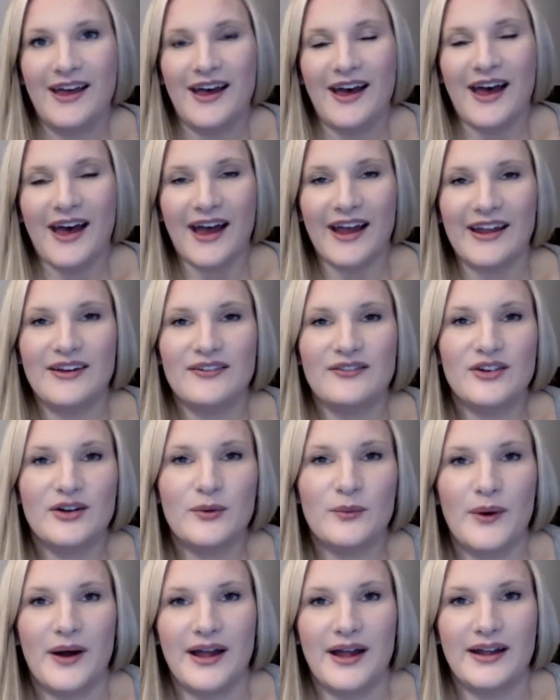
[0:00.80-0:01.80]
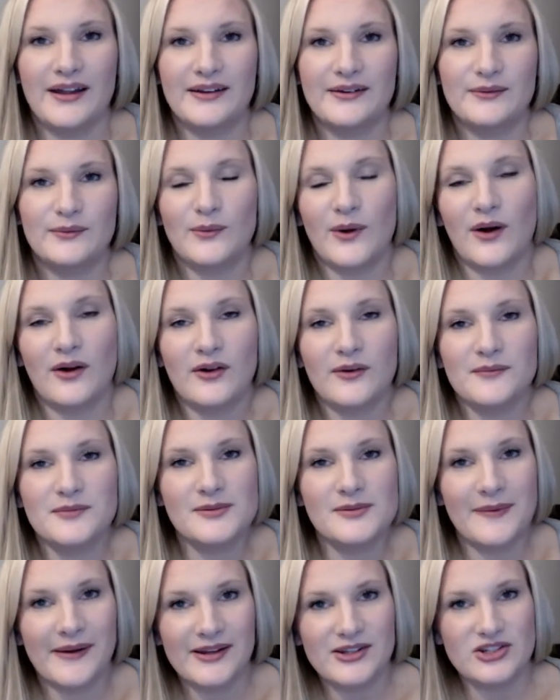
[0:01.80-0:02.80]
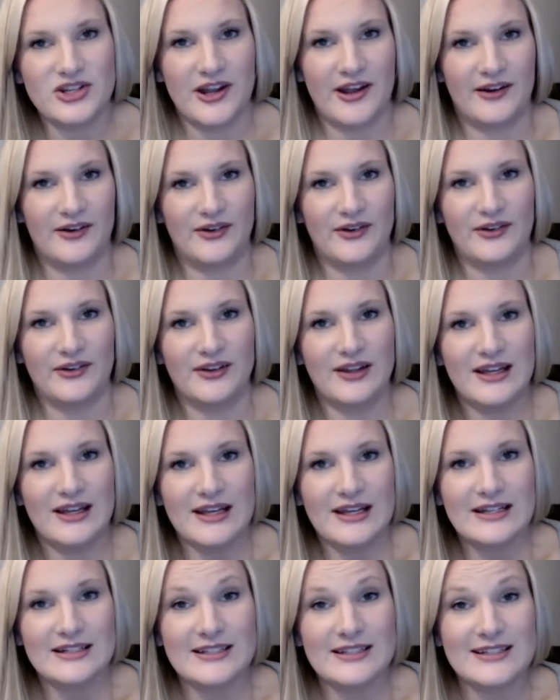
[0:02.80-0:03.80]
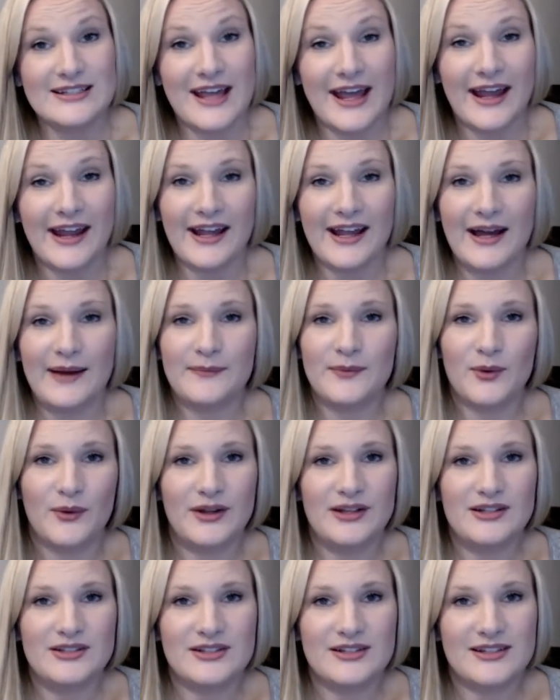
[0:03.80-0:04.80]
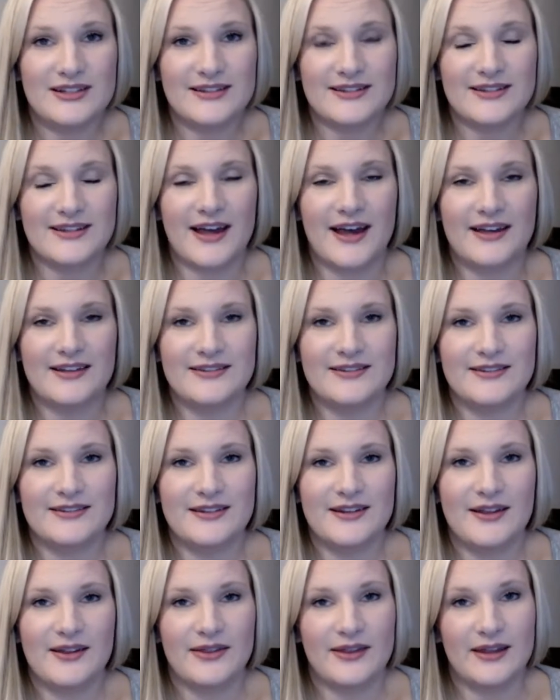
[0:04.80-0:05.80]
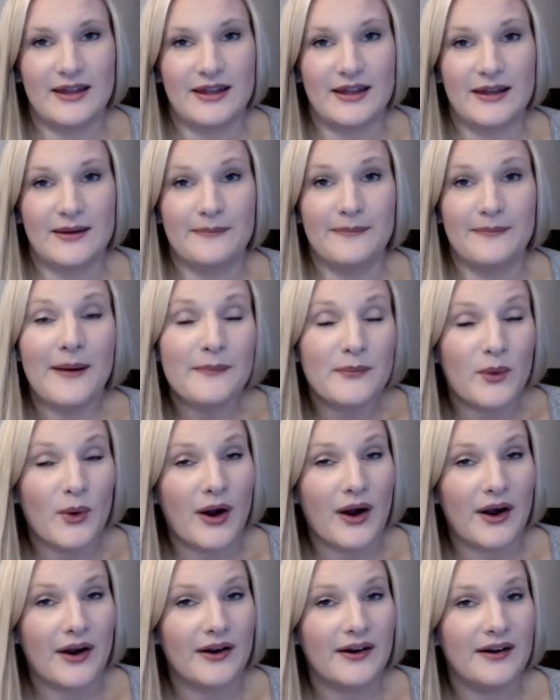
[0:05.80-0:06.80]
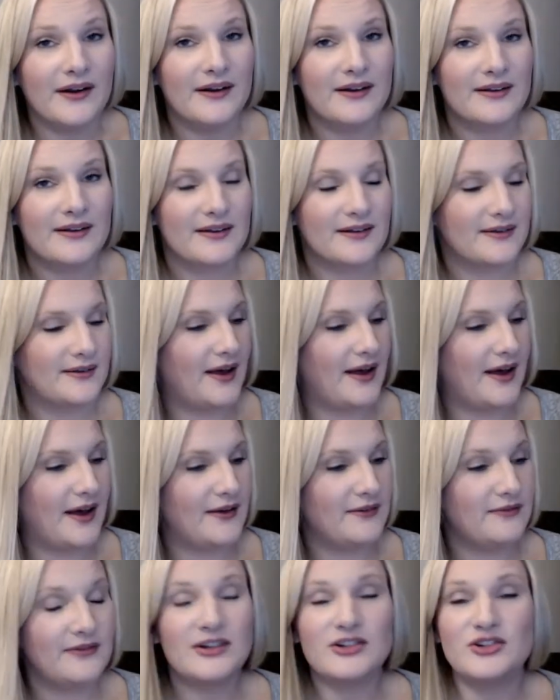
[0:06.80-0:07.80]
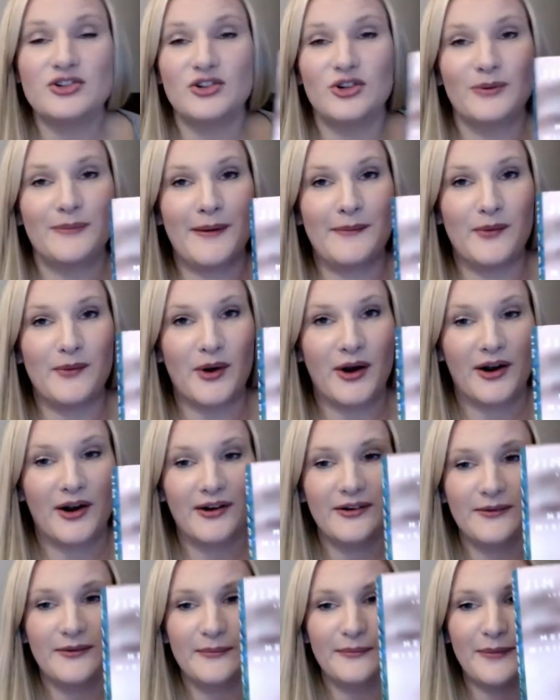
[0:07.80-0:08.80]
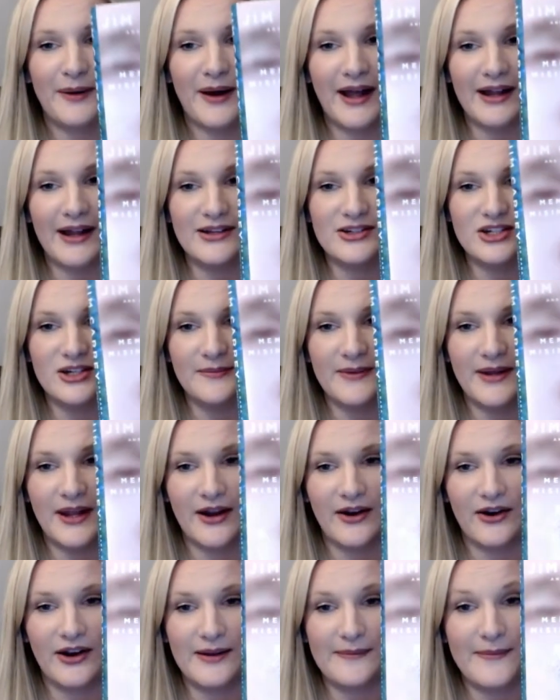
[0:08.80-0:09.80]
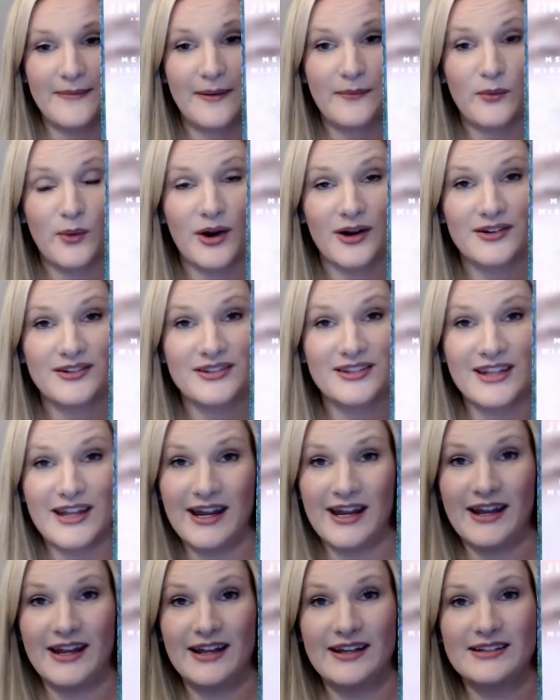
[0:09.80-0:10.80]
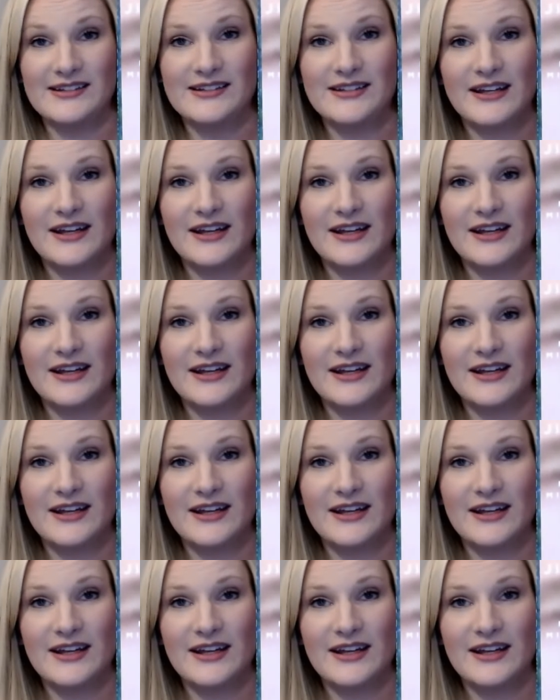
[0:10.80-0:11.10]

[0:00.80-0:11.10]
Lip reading: Hi everyone, welcome to my channel. Today I'm going to discuss the memoir, fictional memoir by Jim Carrey, Memoirs and